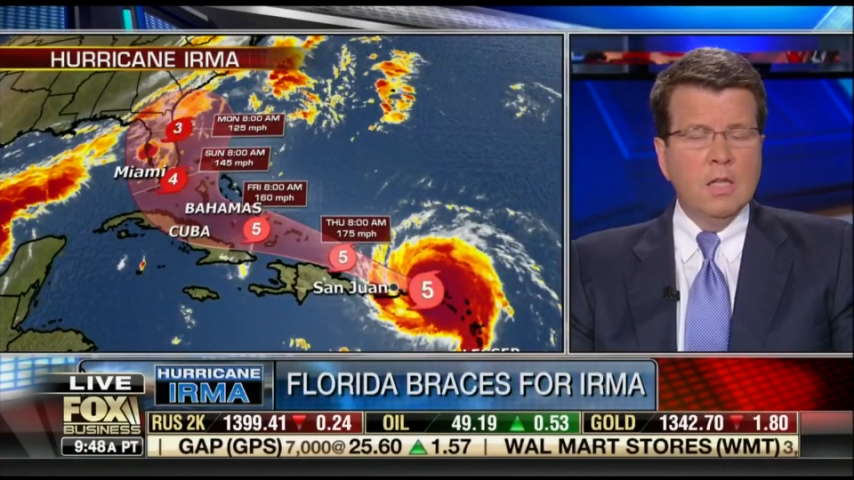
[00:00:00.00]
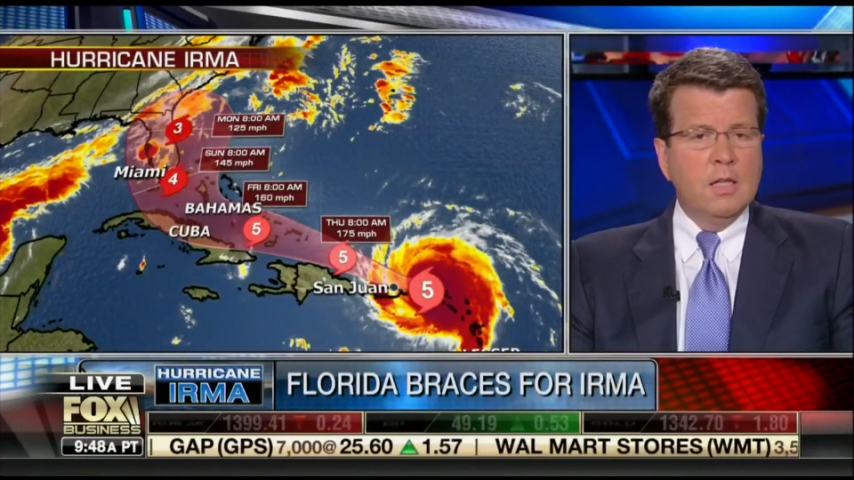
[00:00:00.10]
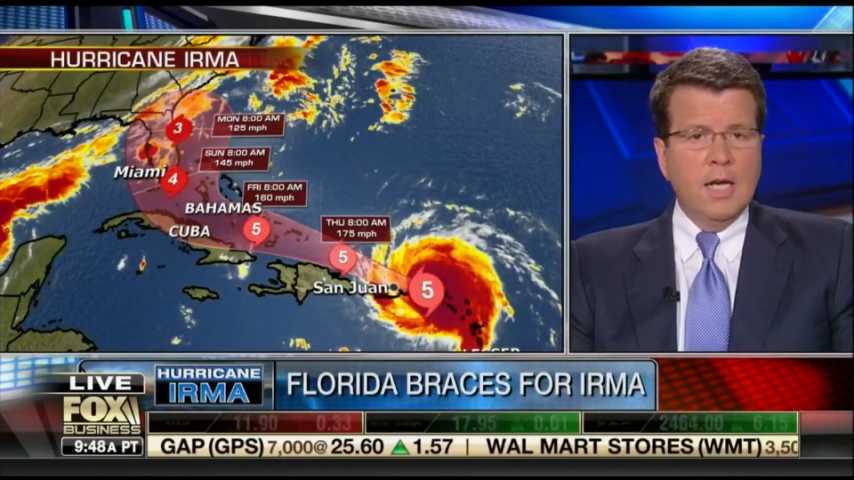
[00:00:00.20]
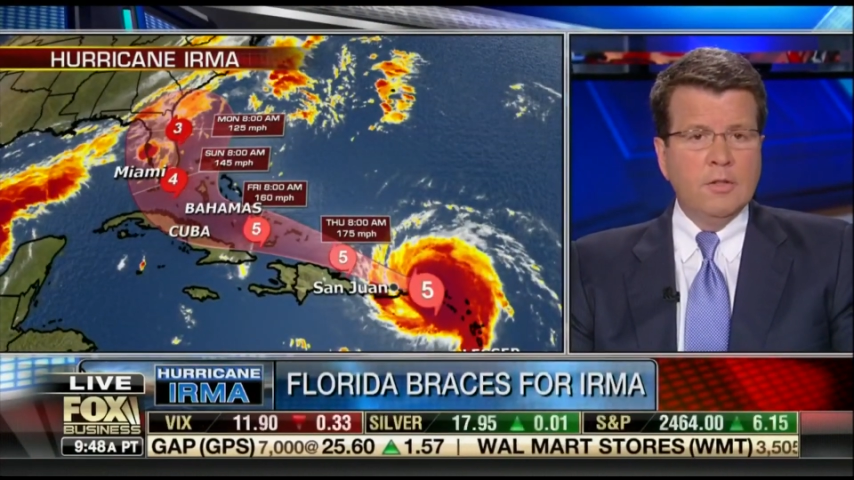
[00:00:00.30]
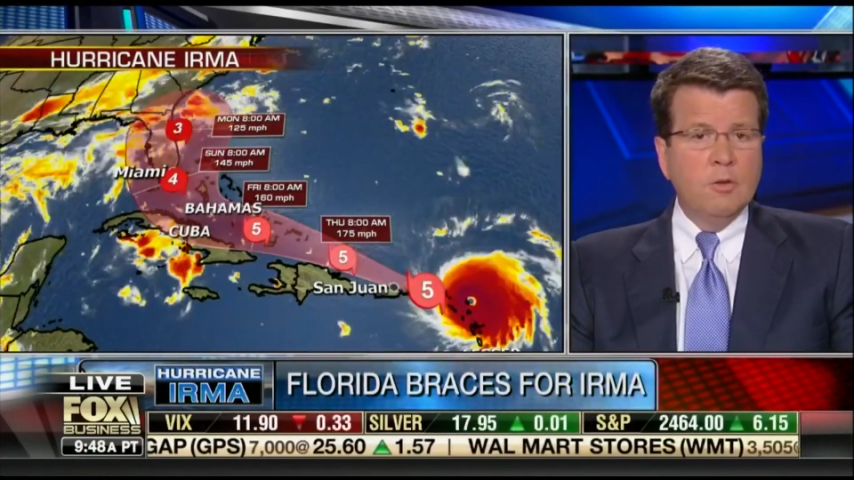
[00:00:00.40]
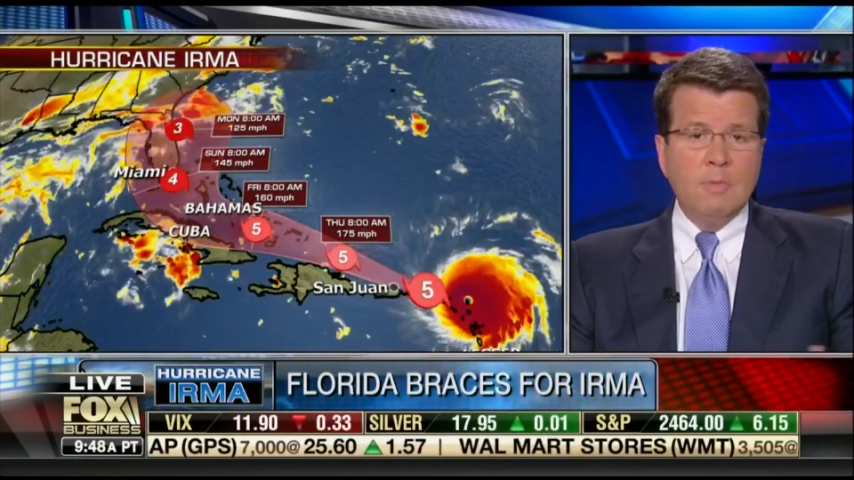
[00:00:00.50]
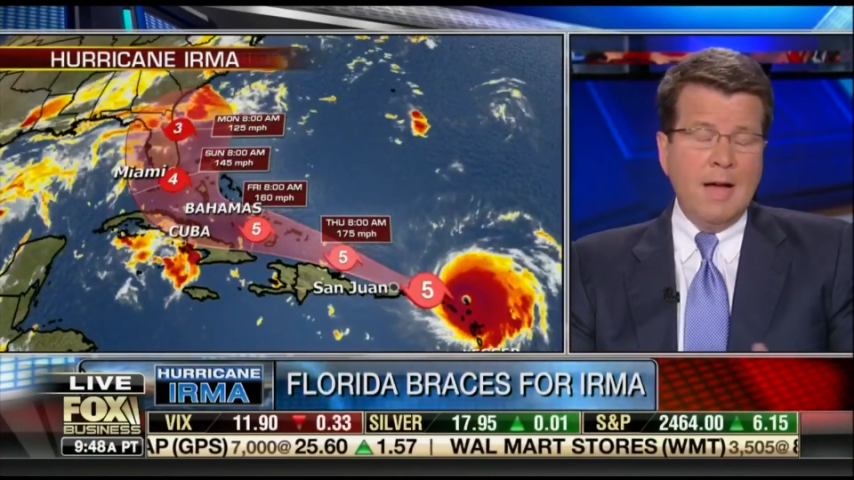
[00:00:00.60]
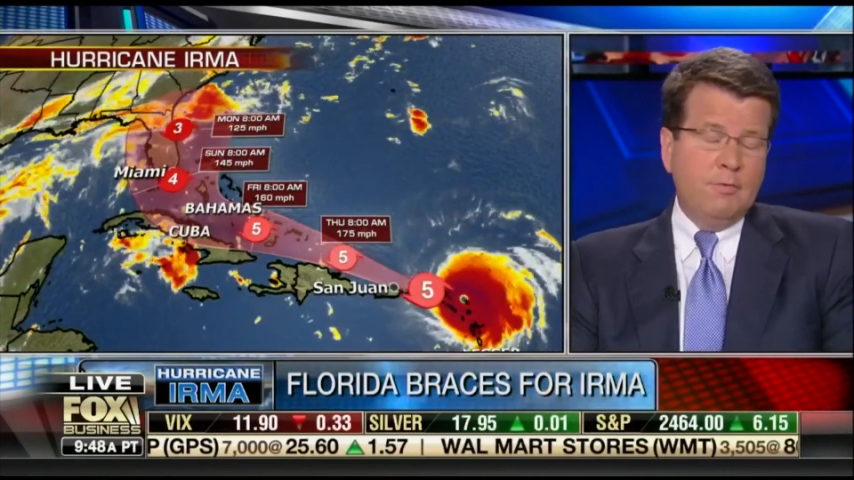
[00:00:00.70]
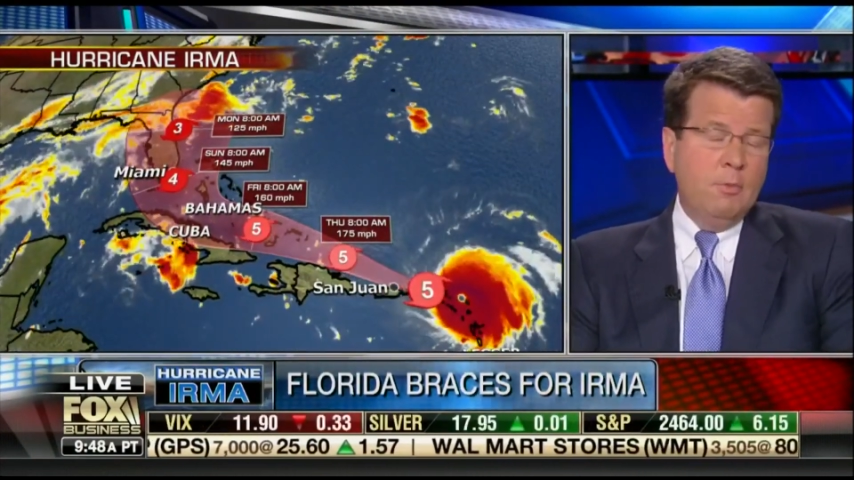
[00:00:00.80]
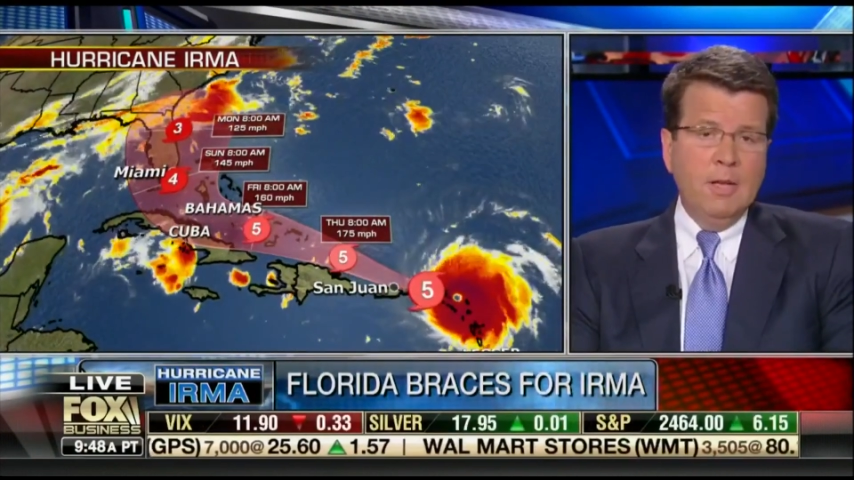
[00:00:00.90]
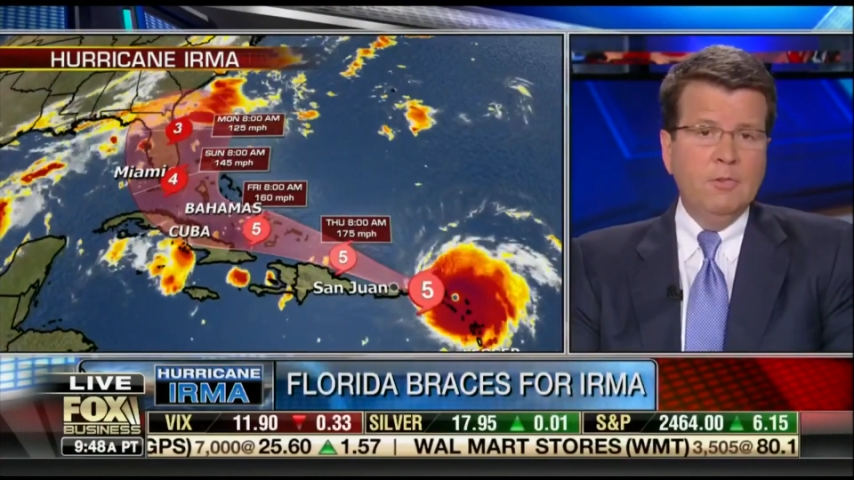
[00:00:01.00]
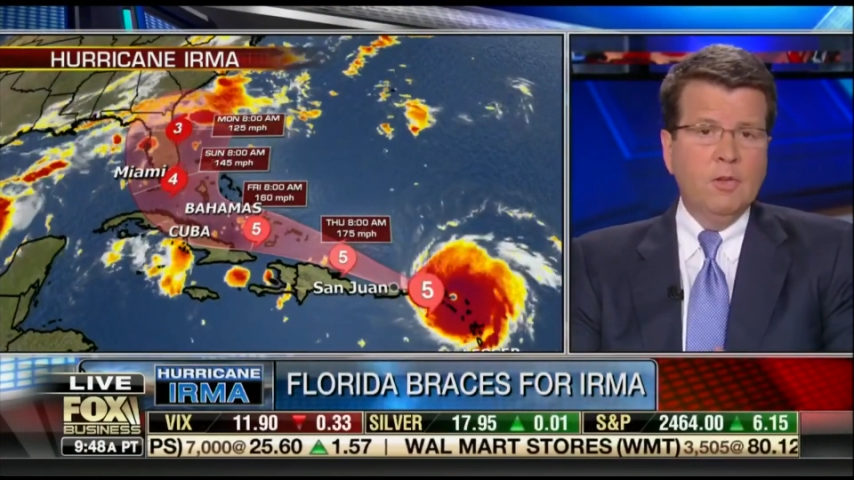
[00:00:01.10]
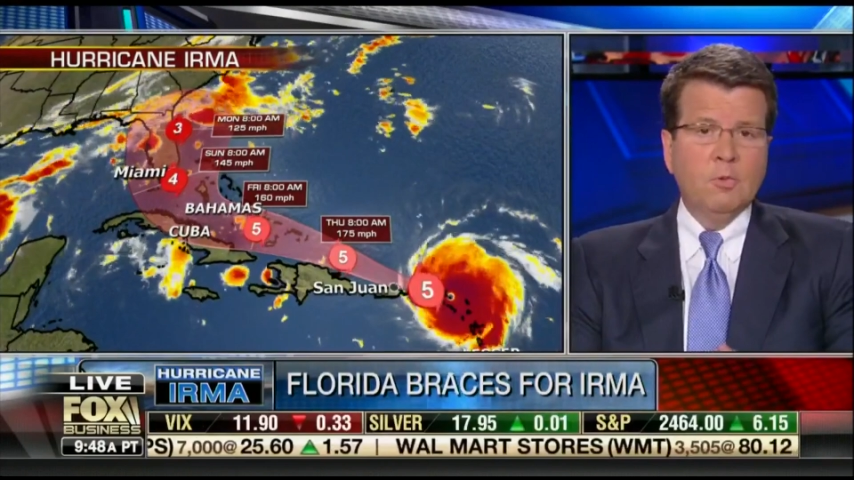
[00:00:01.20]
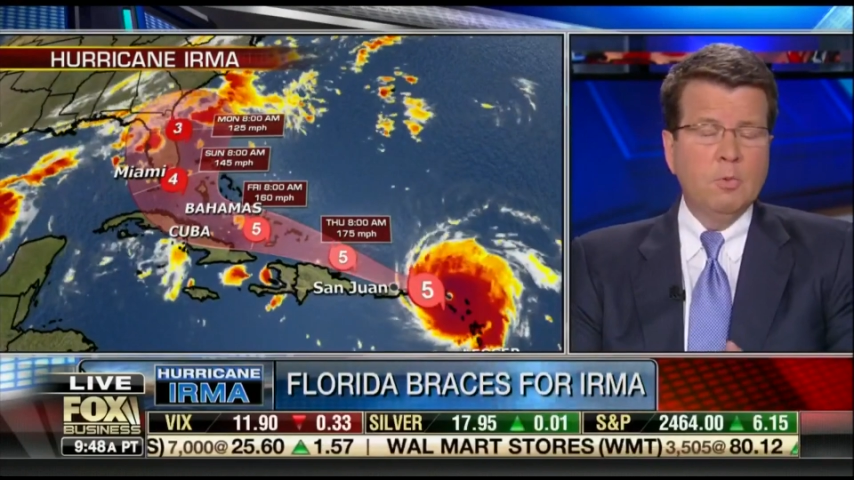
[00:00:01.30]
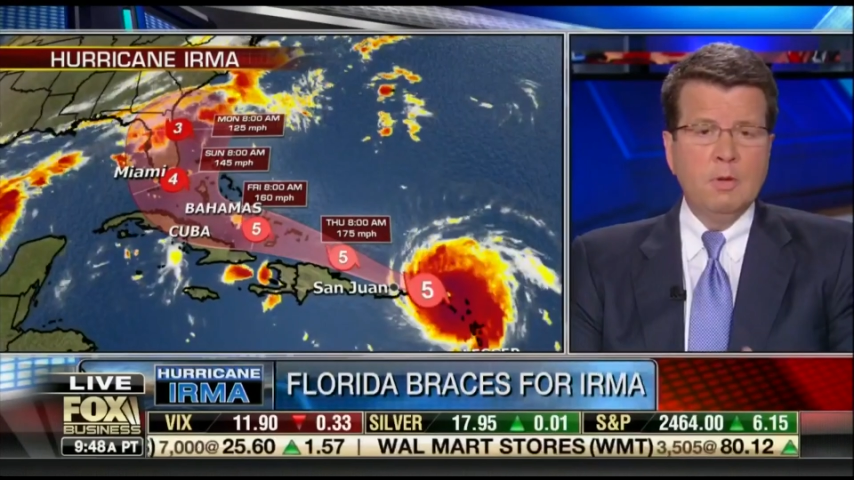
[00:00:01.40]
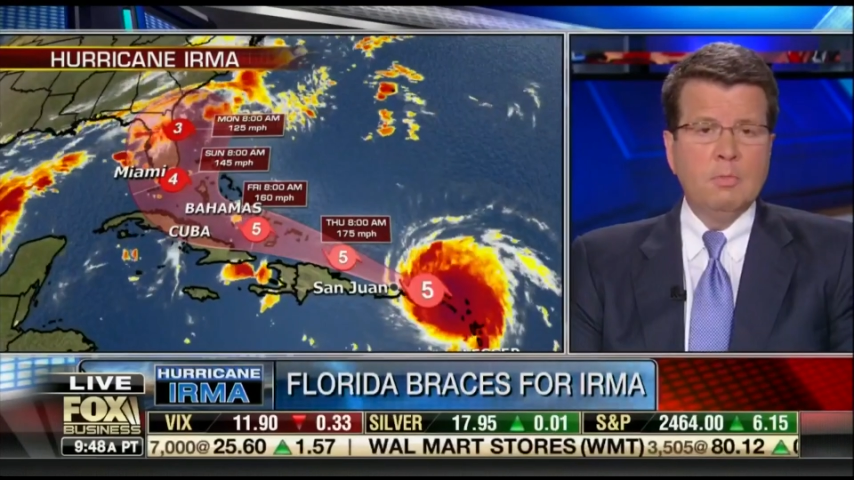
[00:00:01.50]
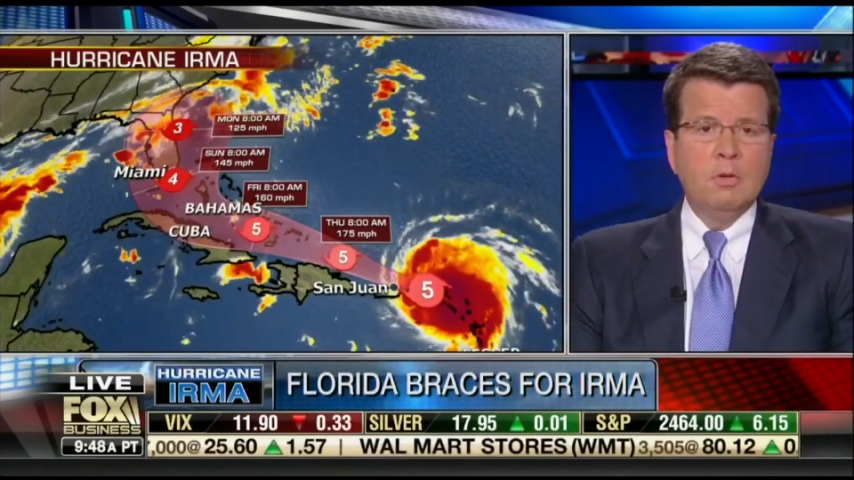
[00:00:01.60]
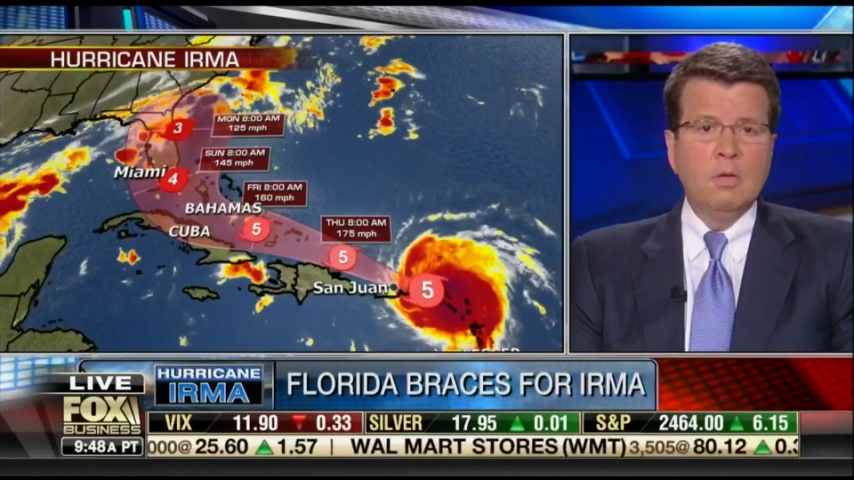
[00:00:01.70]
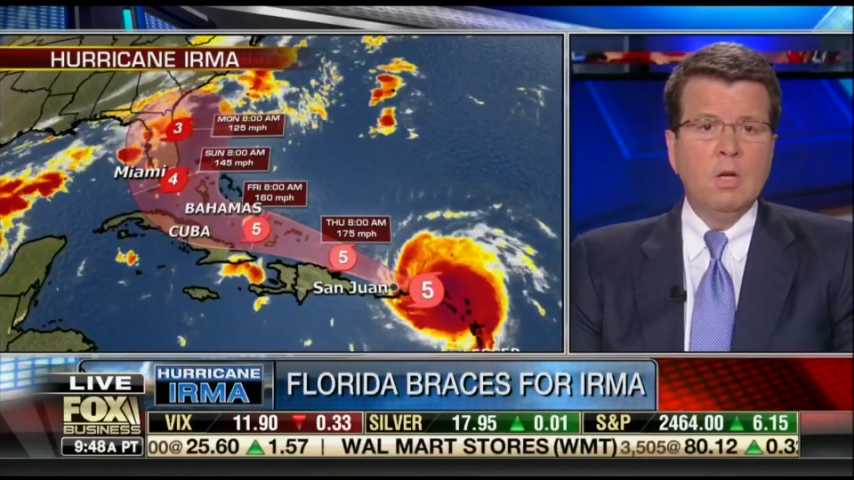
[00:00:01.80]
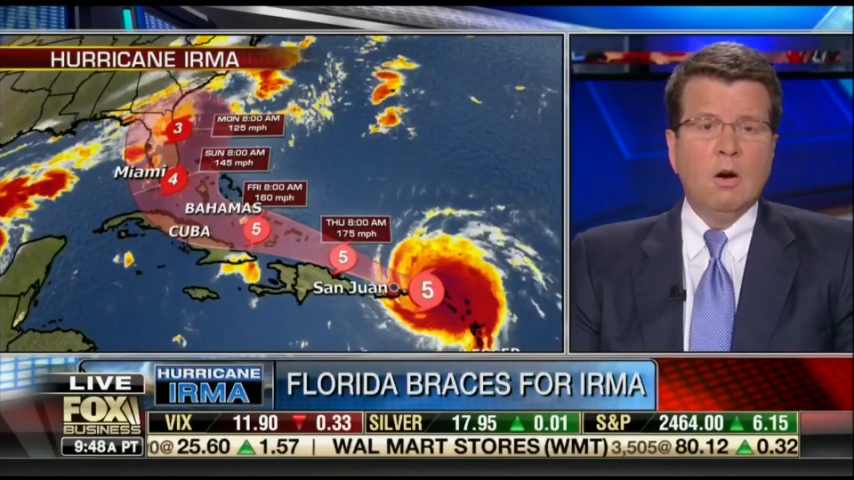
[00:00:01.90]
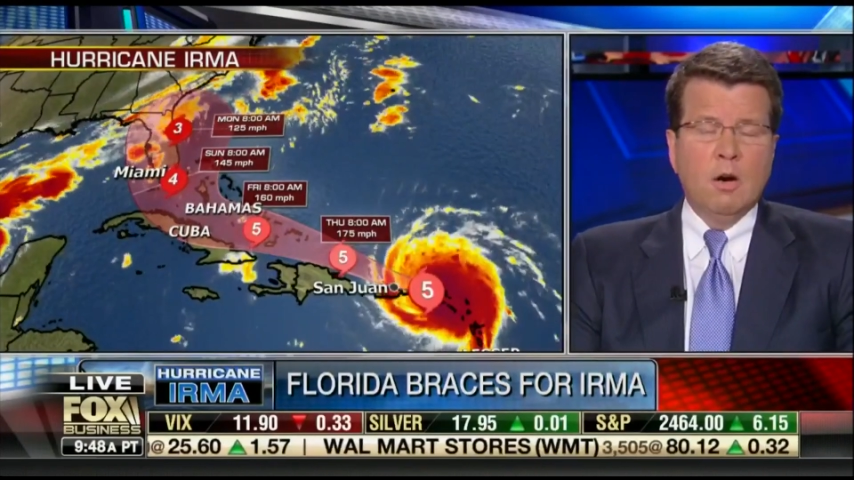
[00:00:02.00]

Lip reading: that do BAFO business when people